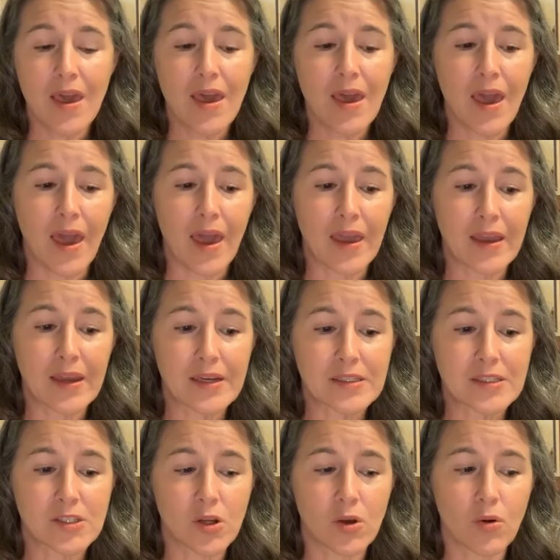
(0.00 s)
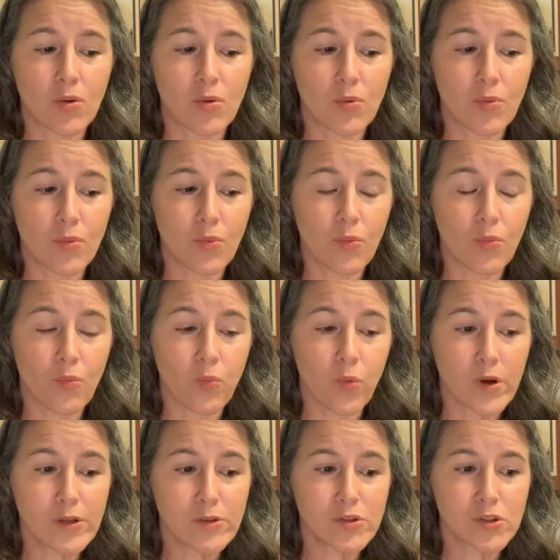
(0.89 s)
And
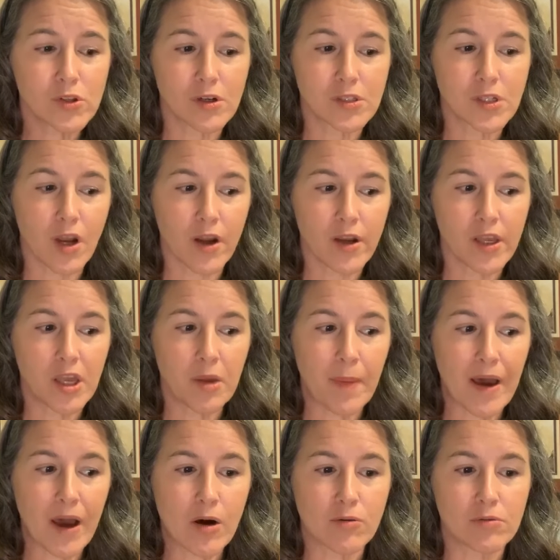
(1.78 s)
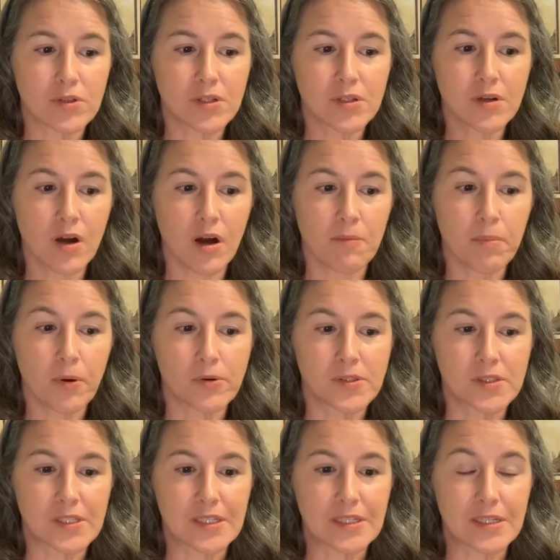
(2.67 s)
when you start talking about
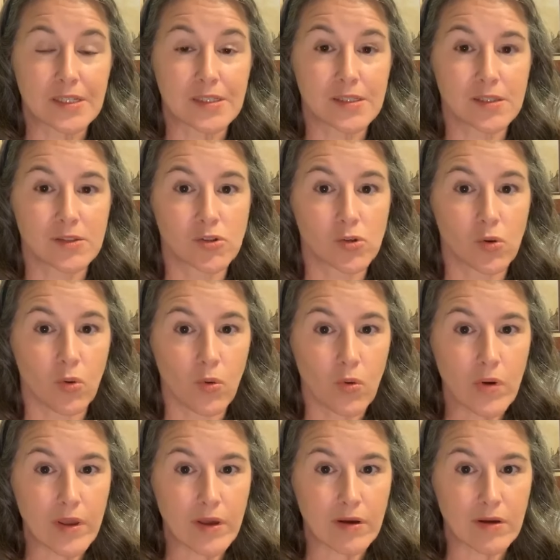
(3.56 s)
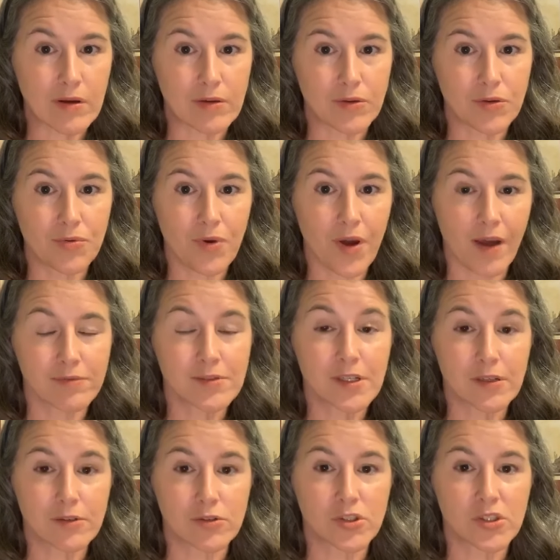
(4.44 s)
composting an essential oil, you have to
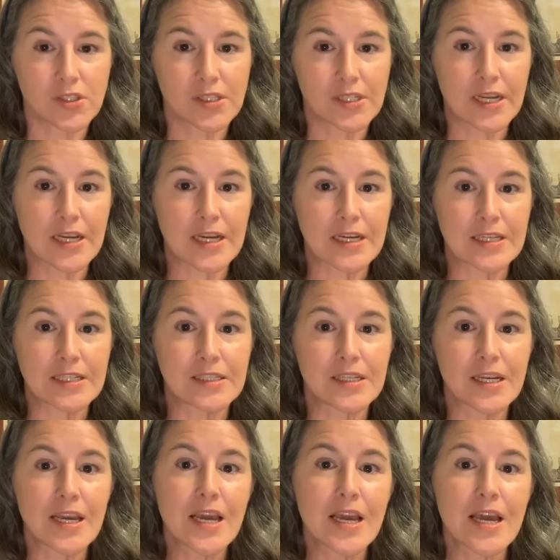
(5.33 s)
understand